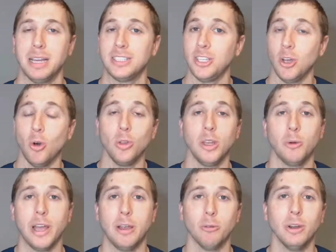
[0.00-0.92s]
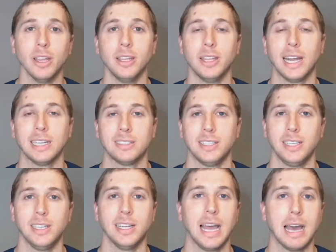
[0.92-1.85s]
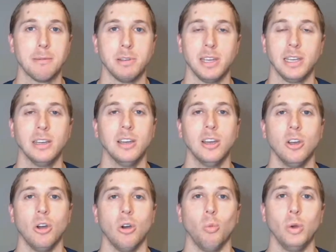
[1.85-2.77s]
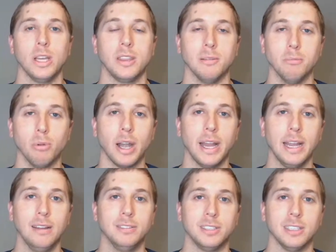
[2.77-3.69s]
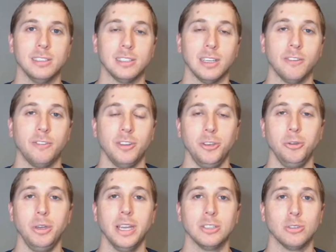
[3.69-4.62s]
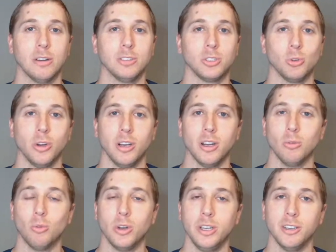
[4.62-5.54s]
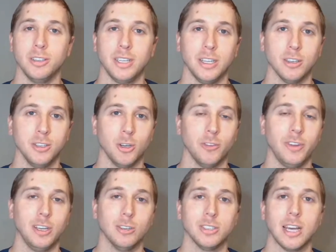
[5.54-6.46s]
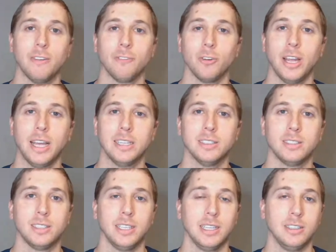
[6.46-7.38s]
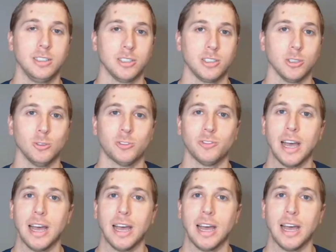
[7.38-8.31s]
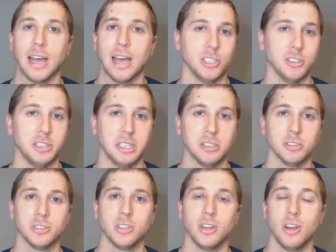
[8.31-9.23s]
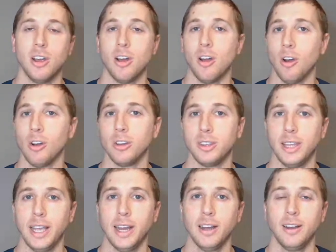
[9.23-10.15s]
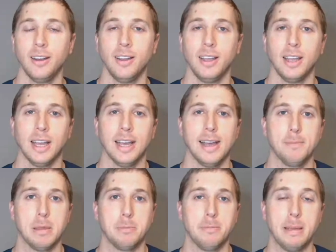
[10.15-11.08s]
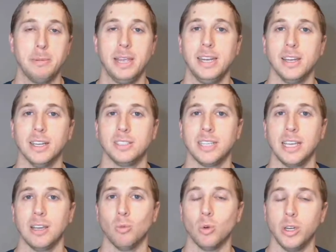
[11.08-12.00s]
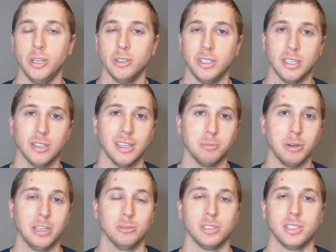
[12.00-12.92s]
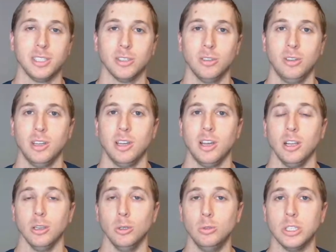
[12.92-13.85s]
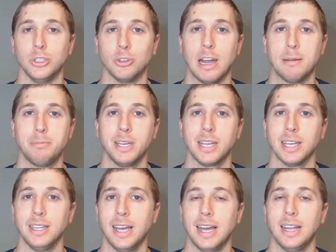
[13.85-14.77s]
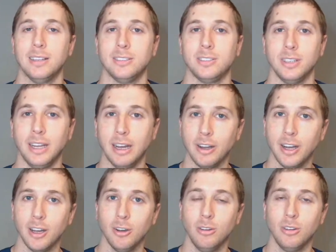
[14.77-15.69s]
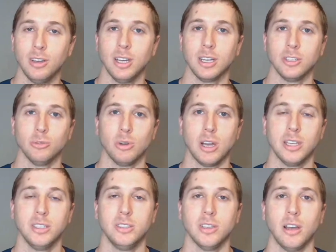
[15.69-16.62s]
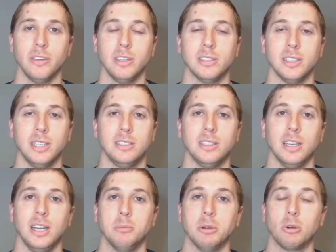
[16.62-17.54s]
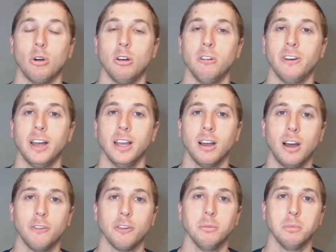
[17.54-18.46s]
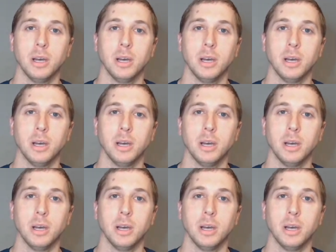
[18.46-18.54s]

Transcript: That's the only way, really, that I see it happening with the Braves is if you get Trevor Story on a one-year deal. You know, if he goes out in free agency and just those 5-6-year deals aren't there, that maybe he does take a one-year deal. Now, the Braves would still lose a draft pick in that scenario because the Rockies obviously extended him a qualifying offer.